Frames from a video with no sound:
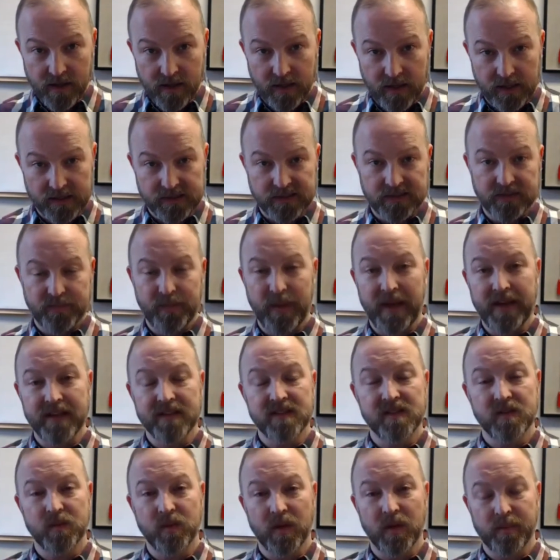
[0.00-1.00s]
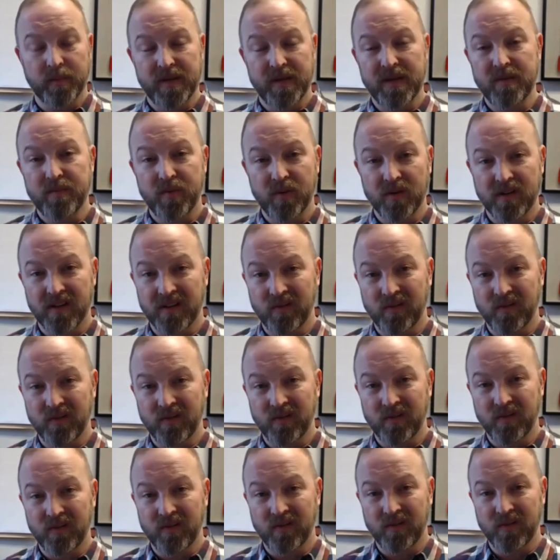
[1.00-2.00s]
a space where people can
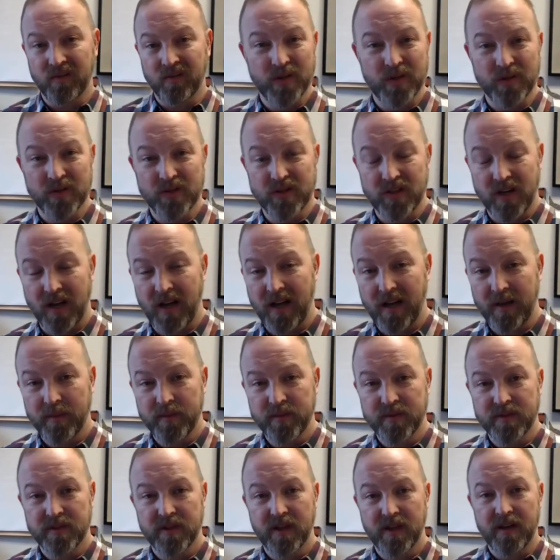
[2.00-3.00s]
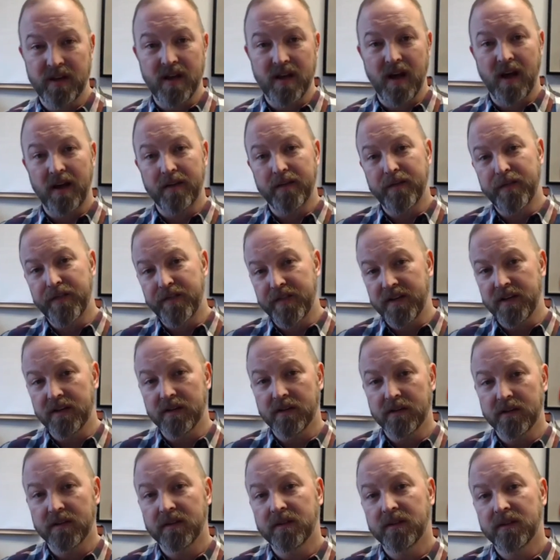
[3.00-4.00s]
work and do their jobs and not
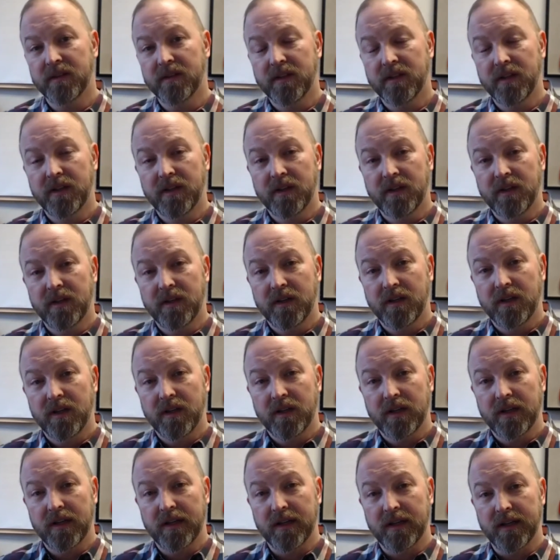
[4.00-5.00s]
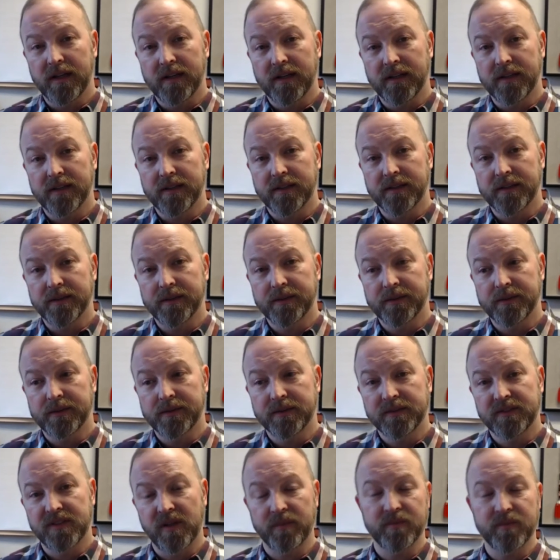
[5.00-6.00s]
fear uh,
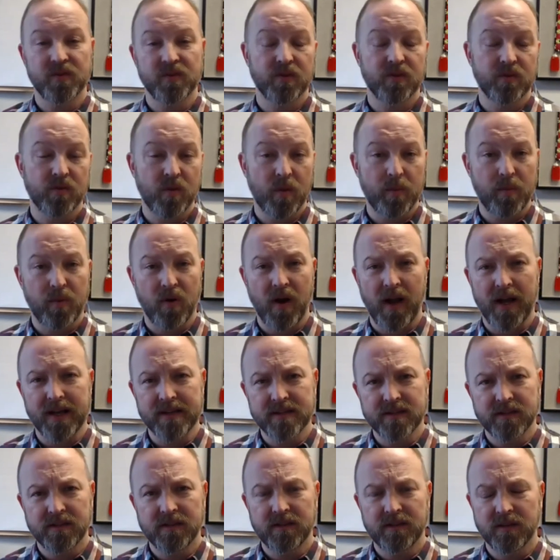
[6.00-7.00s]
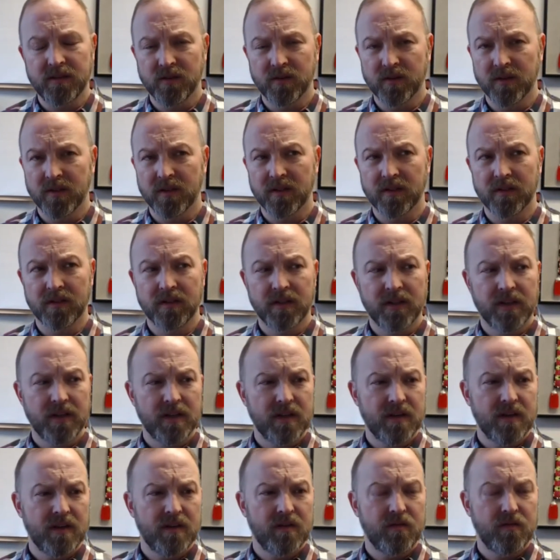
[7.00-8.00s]
some sort of reprisal or
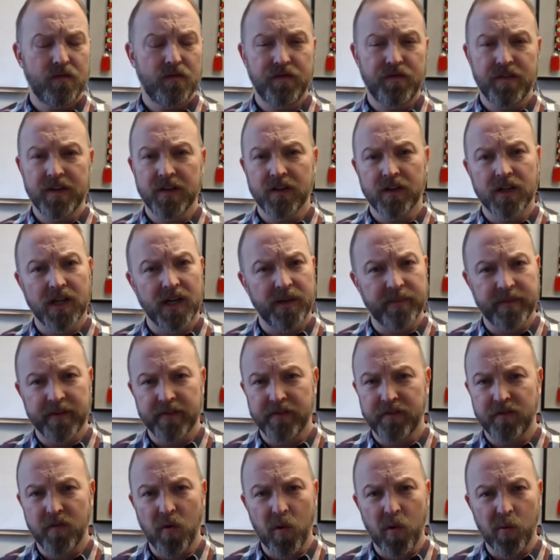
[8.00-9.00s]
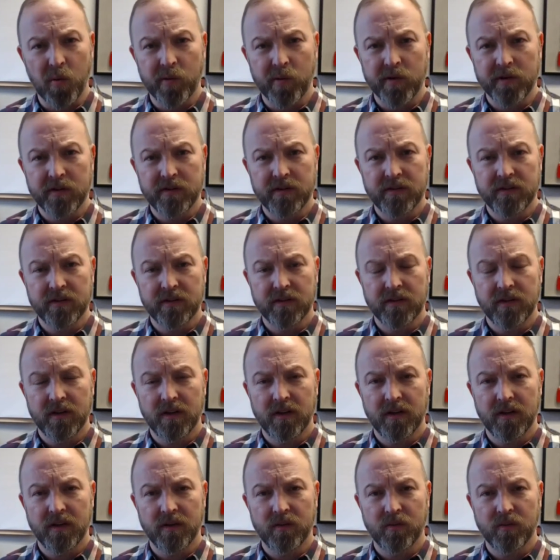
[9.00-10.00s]
fear coming forward
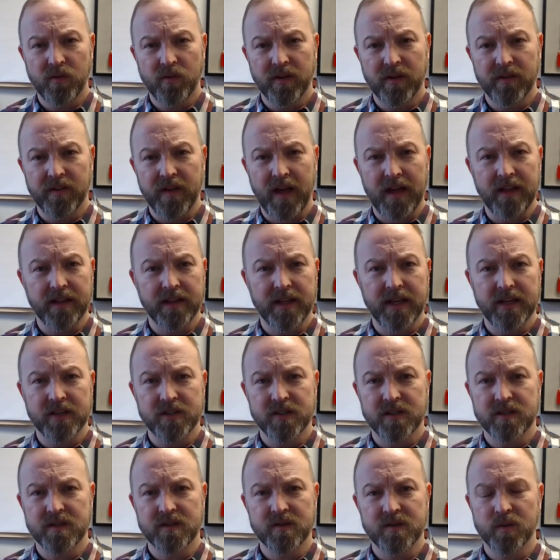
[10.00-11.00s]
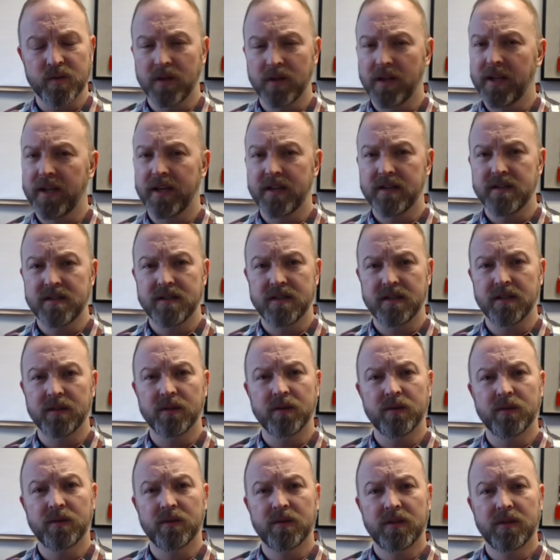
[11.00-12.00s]
uh, with allegations related
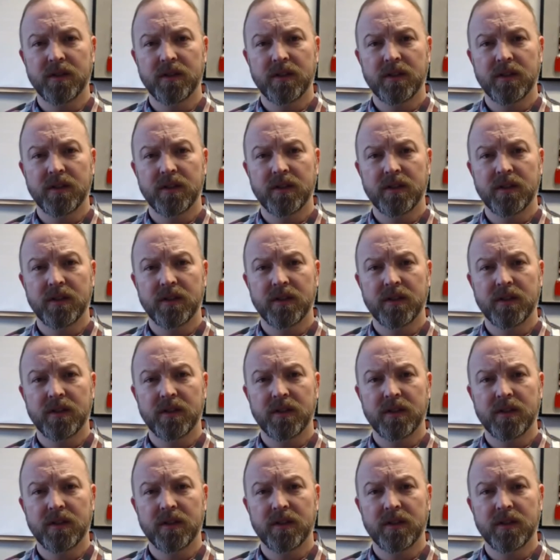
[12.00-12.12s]
to